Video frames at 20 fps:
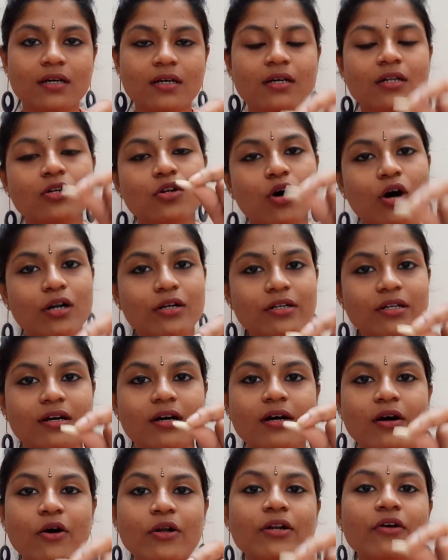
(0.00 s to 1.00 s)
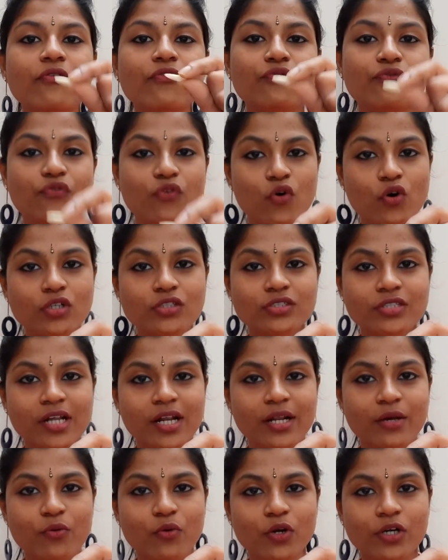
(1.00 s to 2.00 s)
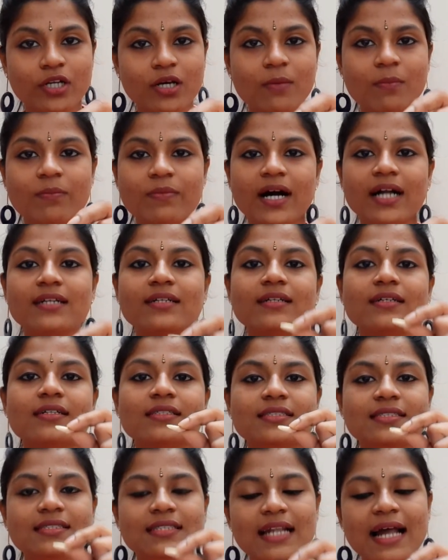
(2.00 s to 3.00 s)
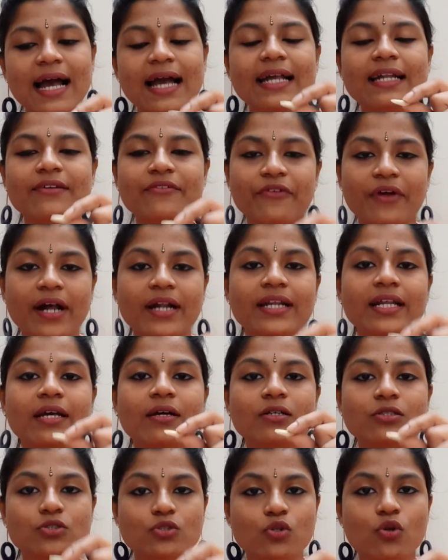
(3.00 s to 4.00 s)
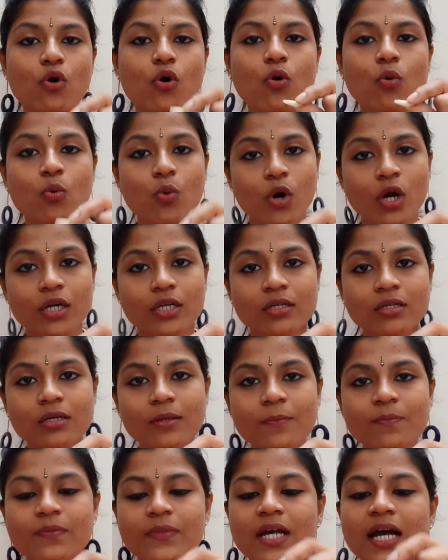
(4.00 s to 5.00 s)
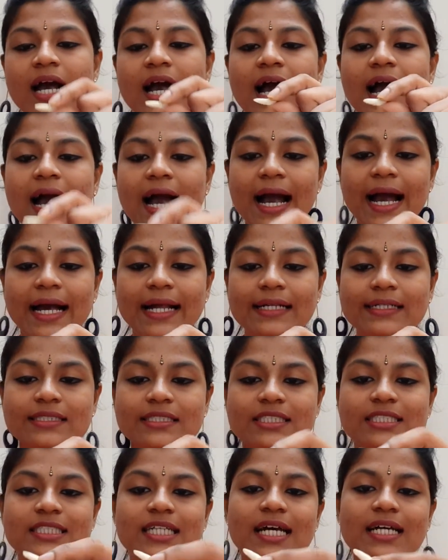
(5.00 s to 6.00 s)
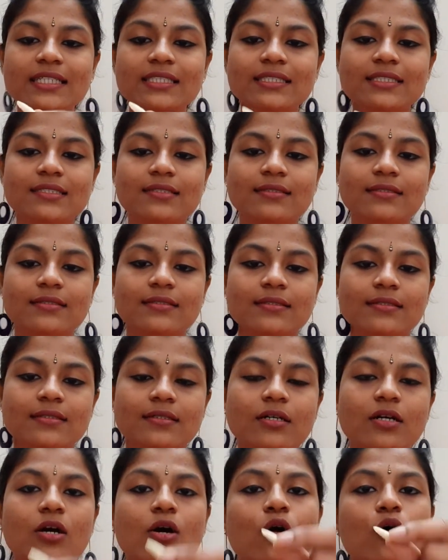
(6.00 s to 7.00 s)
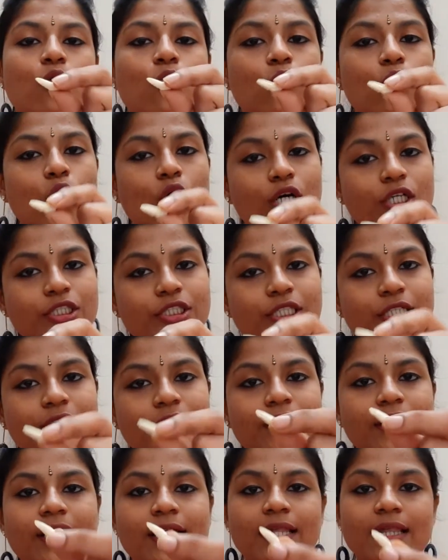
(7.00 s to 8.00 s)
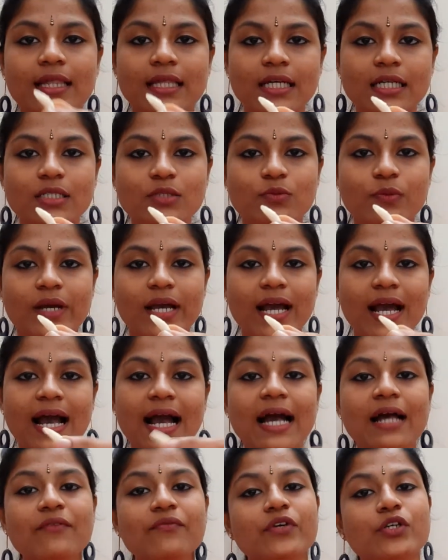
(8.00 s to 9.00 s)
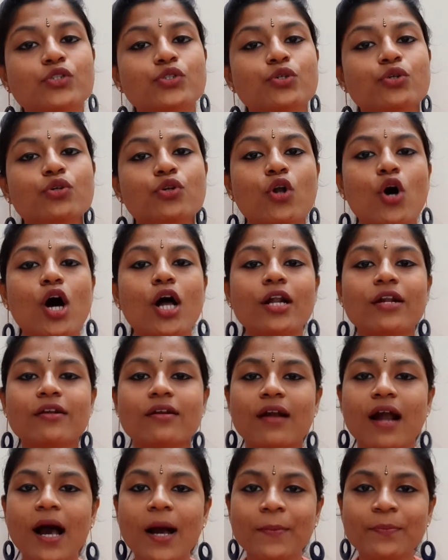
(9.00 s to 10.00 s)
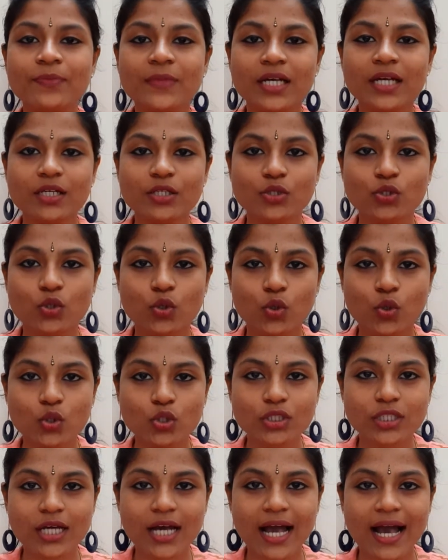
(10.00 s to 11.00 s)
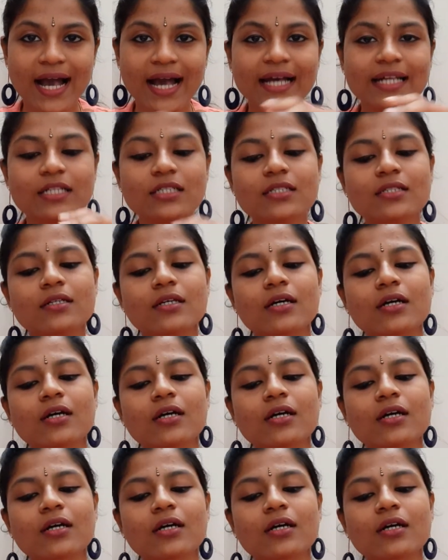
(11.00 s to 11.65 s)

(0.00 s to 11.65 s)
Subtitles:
not on a forced running water but slight running slow water, and just wash it in this way. And we should not rub the tooth and